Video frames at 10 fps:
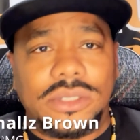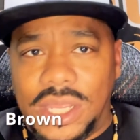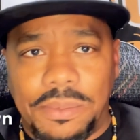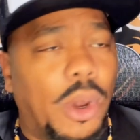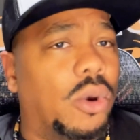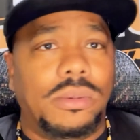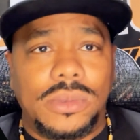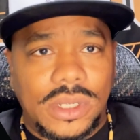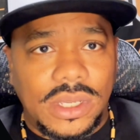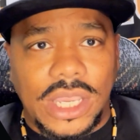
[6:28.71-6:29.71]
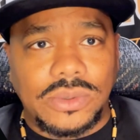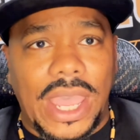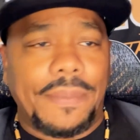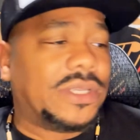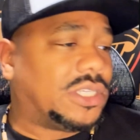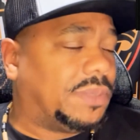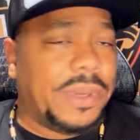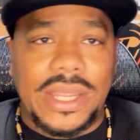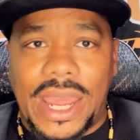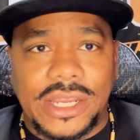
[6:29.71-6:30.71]
And boom, guess what happened?
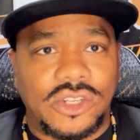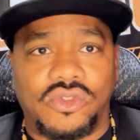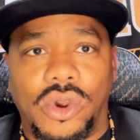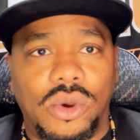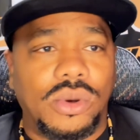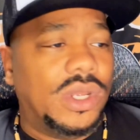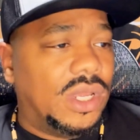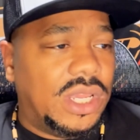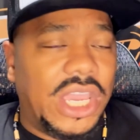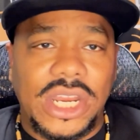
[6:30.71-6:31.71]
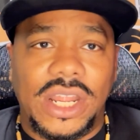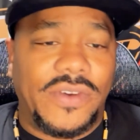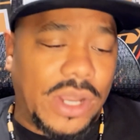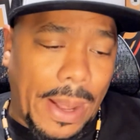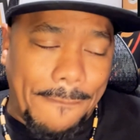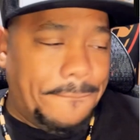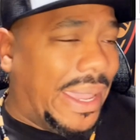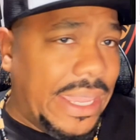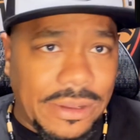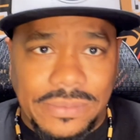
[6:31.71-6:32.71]
Sped out of control, hit another car, bam.